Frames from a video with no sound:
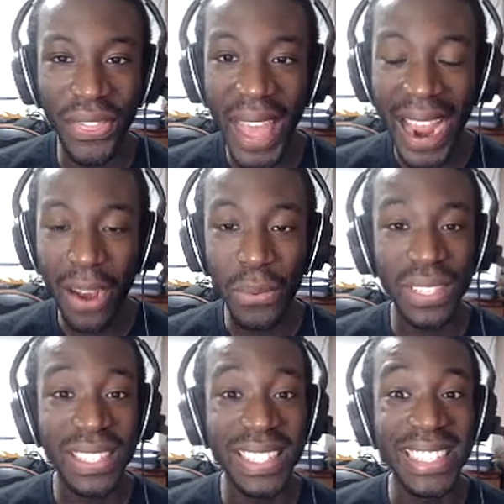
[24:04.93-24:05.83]
That
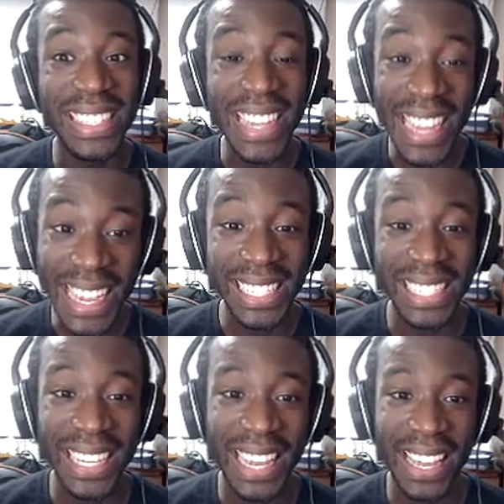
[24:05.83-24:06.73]
was
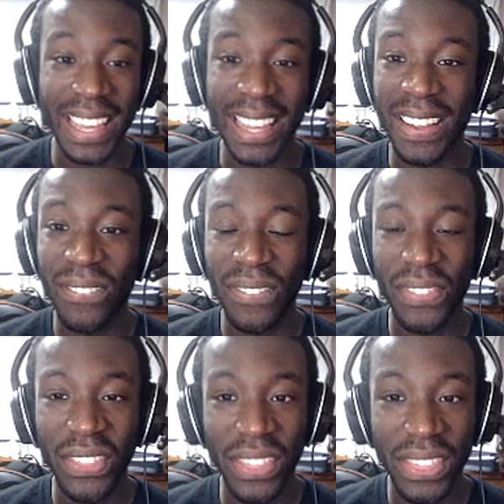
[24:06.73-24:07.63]
decent!
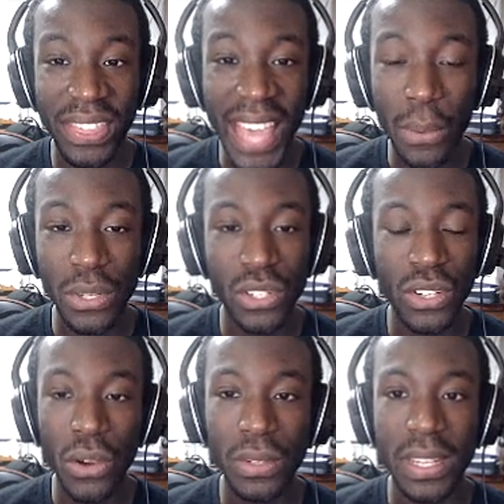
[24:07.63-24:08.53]
That was
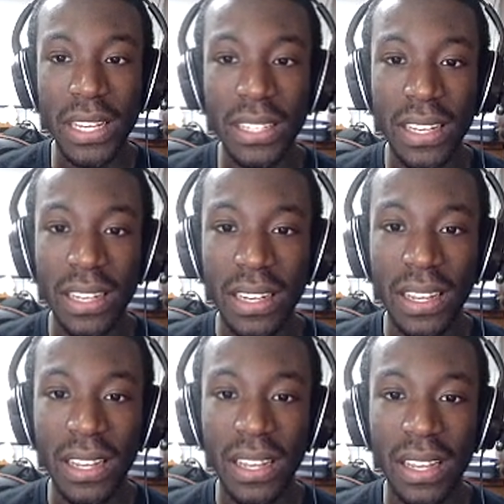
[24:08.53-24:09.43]
so decent!
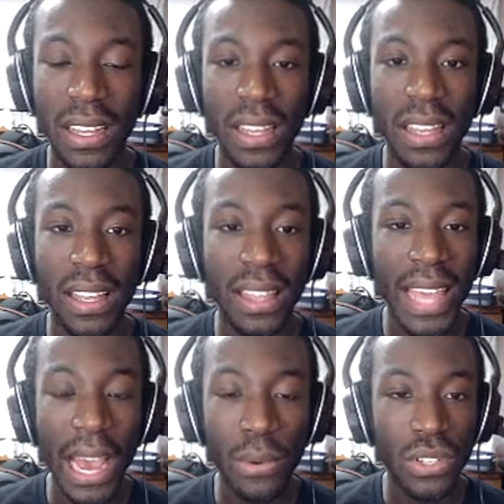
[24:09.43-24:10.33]

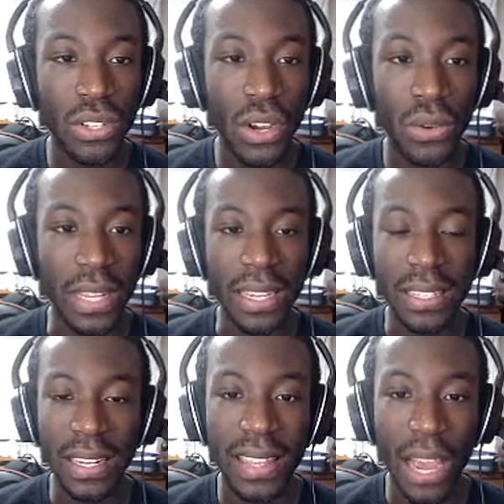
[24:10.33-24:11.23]
That was so
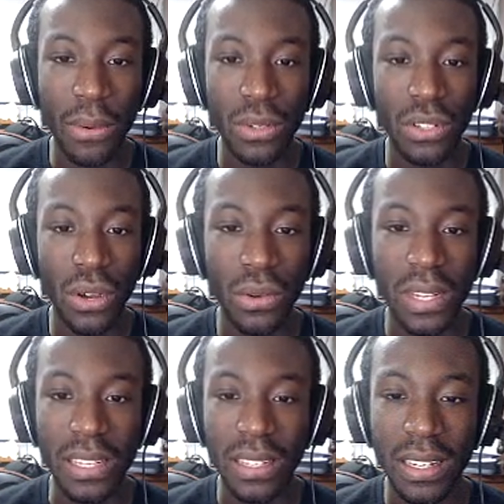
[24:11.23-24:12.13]
decent! That was so
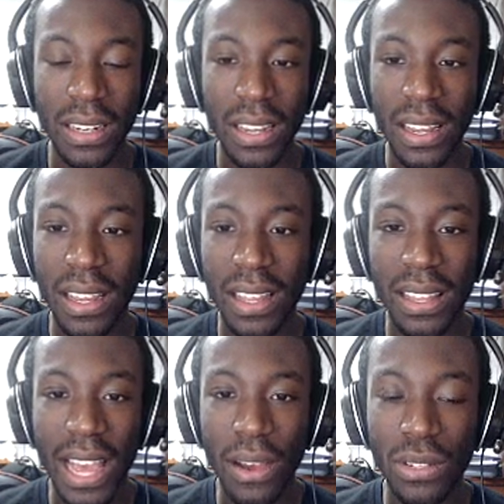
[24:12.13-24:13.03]
decent!
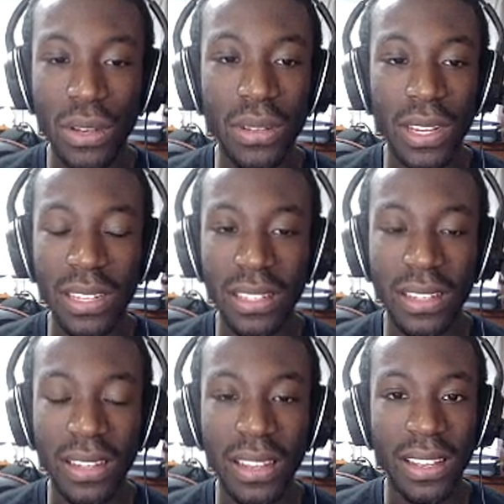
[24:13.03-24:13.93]
That was so
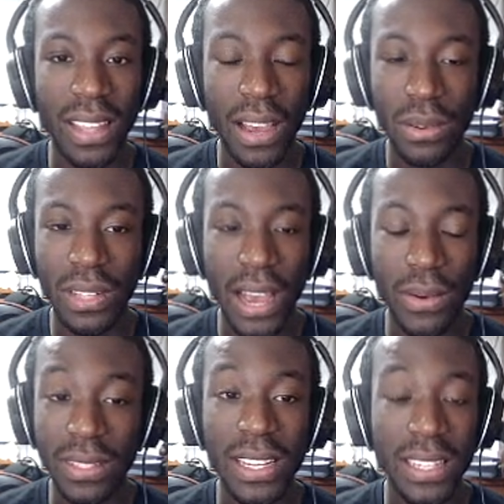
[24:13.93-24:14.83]
decent! That
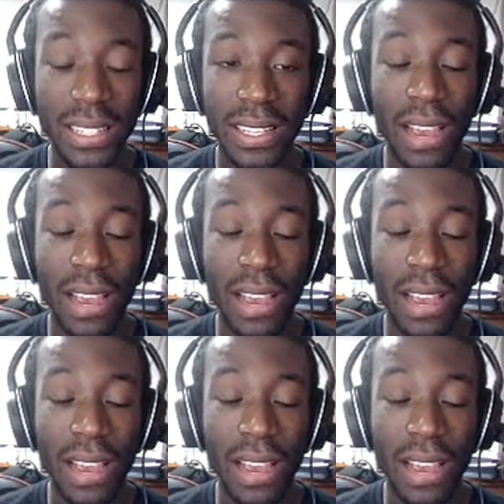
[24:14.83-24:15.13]
was decent!